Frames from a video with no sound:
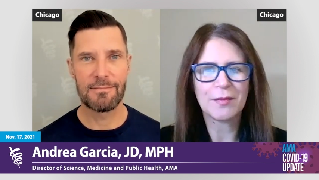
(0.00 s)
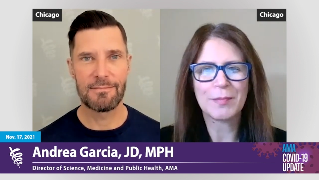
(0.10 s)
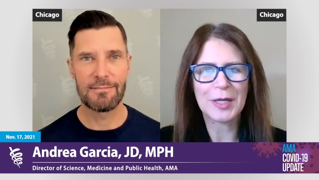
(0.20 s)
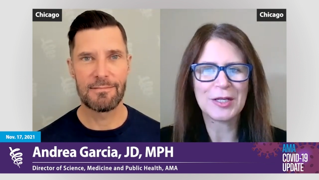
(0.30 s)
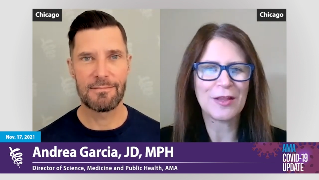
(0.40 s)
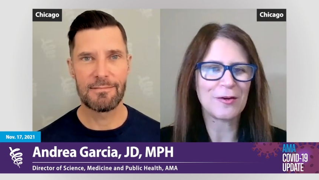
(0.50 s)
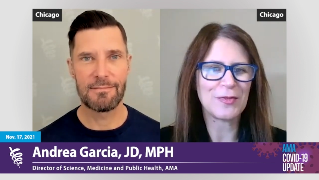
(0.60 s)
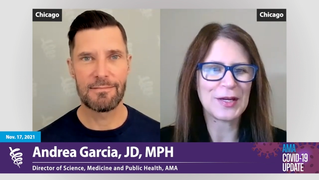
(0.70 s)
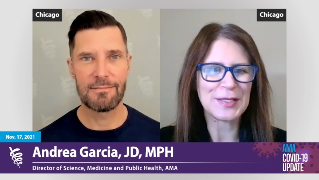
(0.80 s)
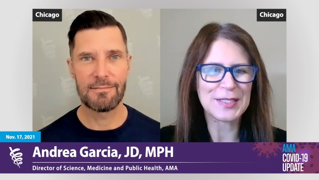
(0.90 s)
Speaker 1: up
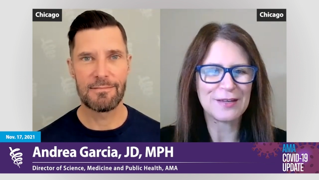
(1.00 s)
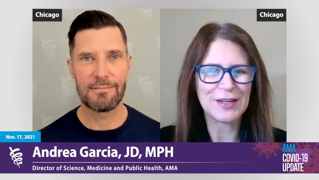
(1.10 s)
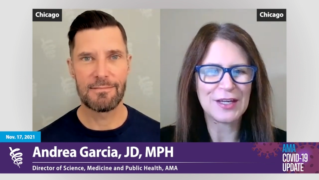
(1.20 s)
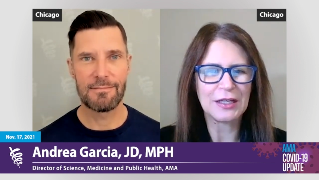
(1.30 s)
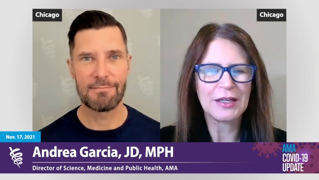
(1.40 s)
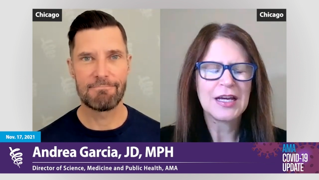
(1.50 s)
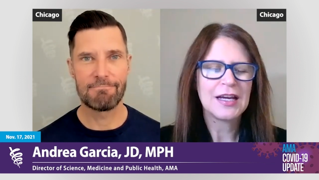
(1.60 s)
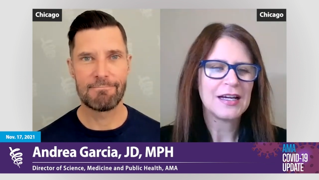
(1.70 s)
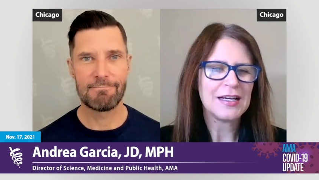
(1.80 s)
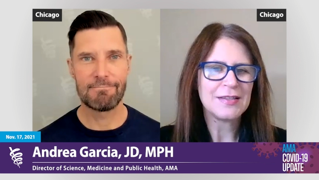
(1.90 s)
another Thanksgiving.
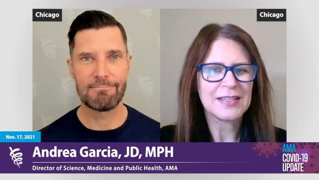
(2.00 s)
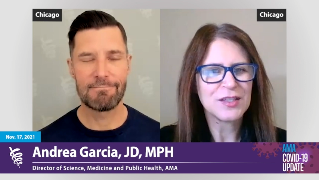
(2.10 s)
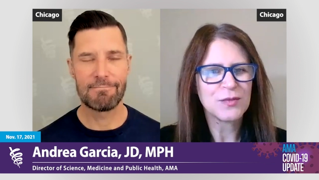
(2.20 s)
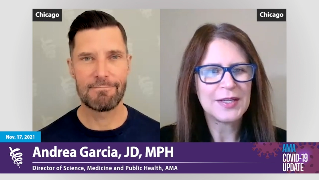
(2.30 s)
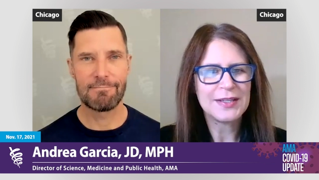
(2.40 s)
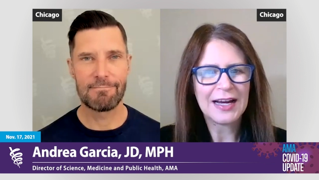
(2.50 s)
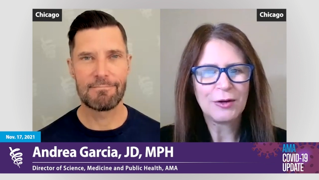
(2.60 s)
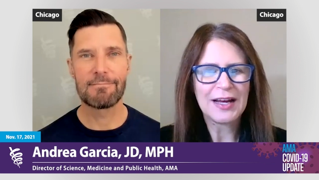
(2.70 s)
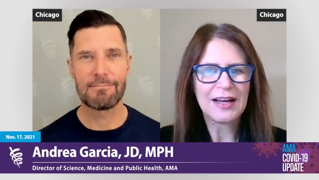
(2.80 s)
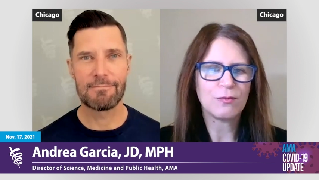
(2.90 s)
And since we
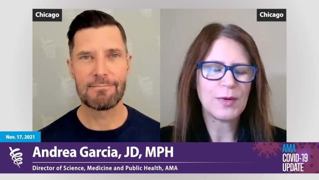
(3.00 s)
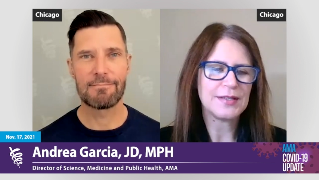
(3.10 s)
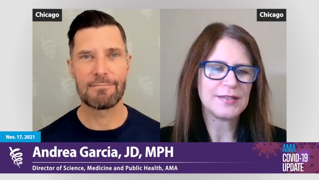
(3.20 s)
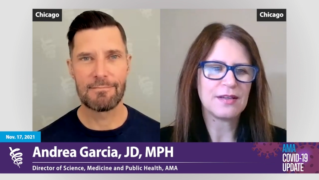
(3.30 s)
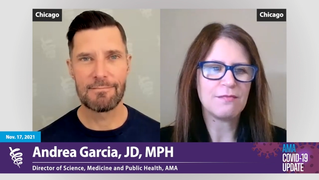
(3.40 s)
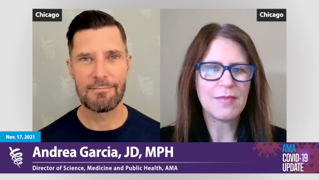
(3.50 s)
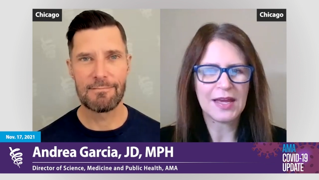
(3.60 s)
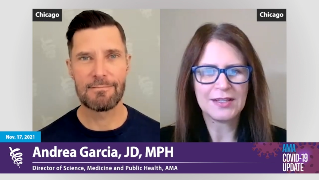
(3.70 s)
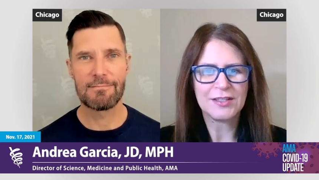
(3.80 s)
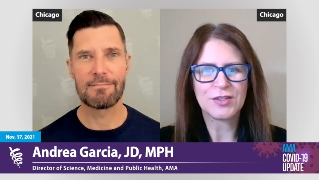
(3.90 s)
now have ways to
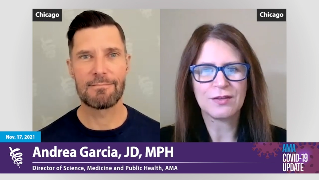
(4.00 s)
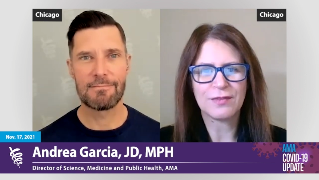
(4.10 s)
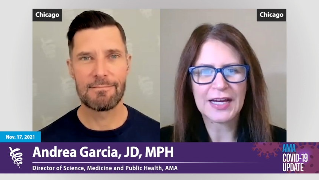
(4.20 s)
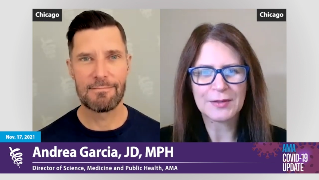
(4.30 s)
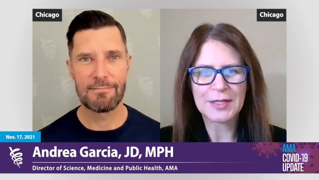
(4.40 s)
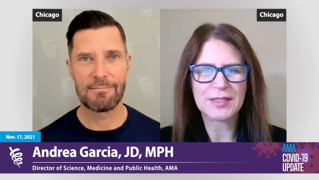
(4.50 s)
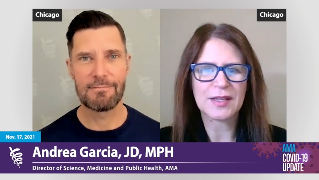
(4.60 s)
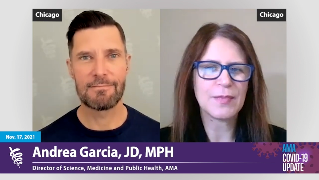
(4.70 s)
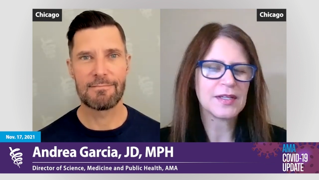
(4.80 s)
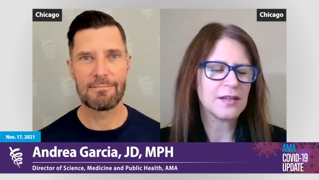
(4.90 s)
manage the virus,
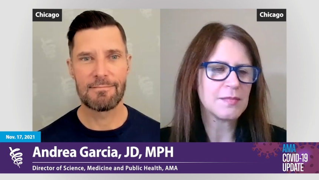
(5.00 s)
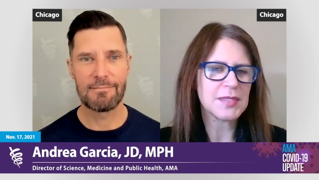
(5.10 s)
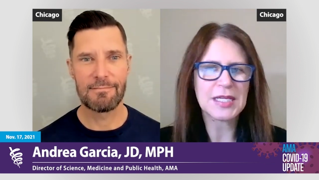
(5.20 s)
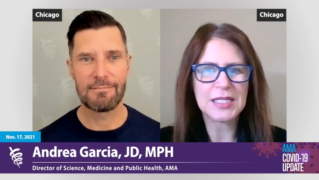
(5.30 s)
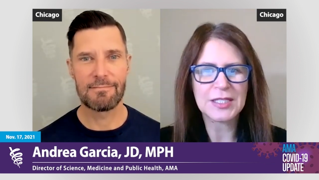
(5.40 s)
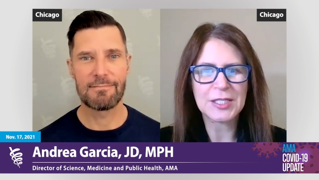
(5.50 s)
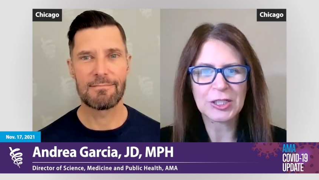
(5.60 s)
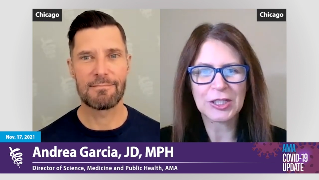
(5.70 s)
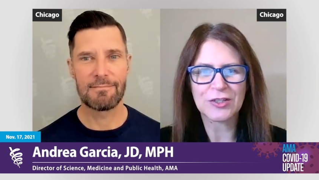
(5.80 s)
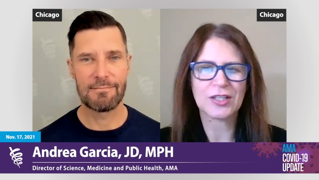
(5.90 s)
it becomes
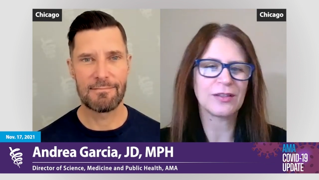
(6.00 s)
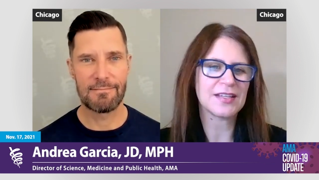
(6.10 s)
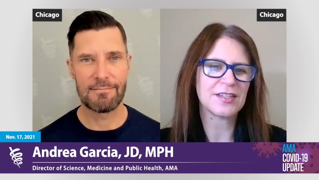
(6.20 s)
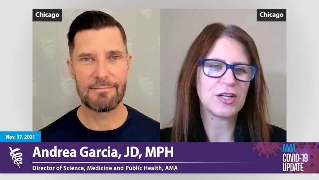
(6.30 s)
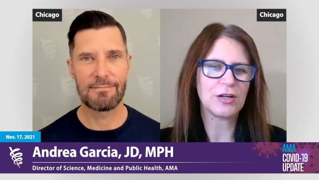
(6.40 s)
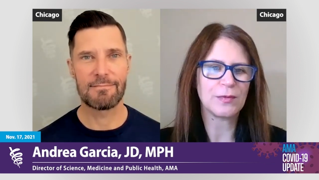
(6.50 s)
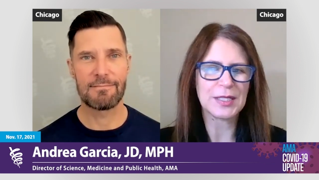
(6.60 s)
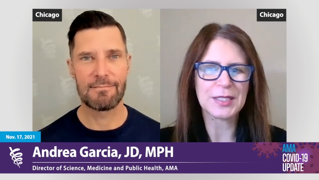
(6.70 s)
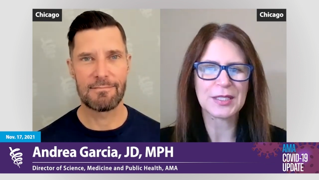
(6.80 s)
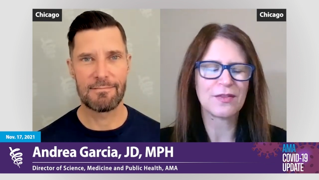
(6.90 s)
easier to lessen our
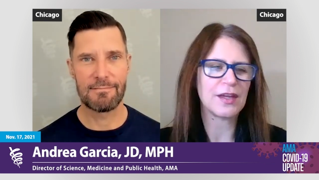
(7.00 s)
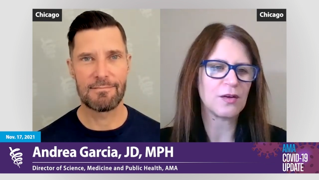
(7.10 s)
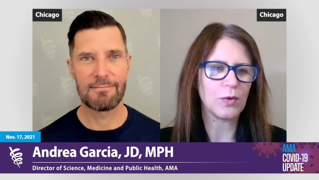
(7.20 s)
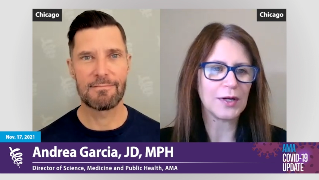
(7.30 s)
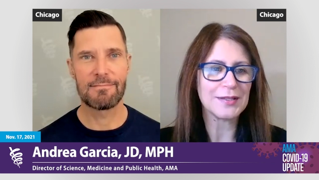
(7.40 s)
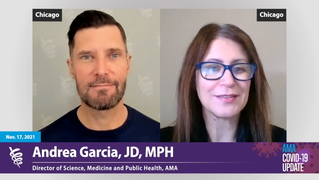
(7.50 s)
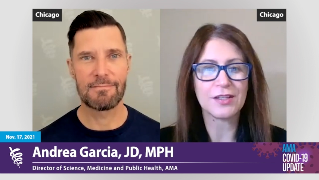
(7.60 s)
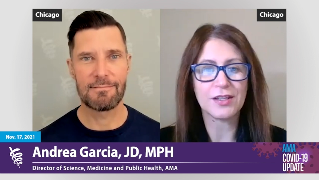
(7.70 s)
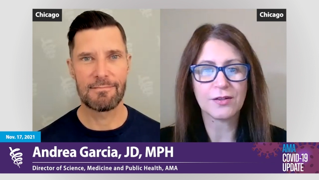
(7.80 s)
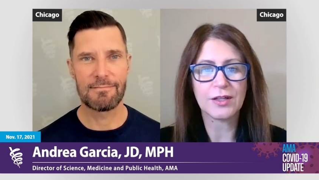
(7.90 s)
risk than it was a
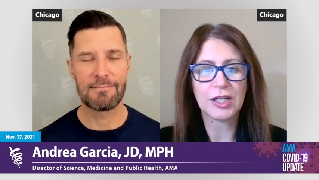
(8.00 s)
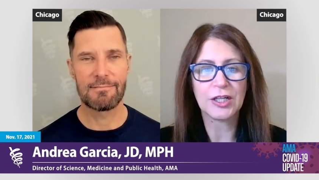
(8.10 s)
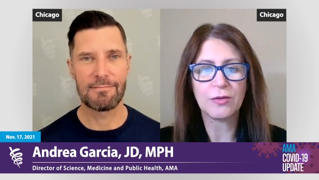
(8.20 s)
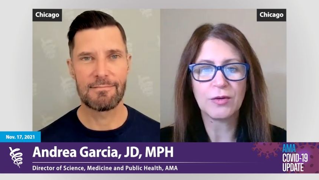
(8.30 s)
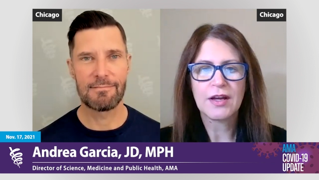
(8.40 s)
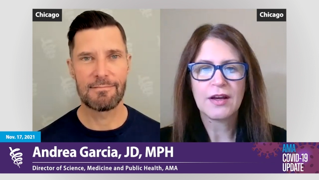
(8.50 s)
year ago.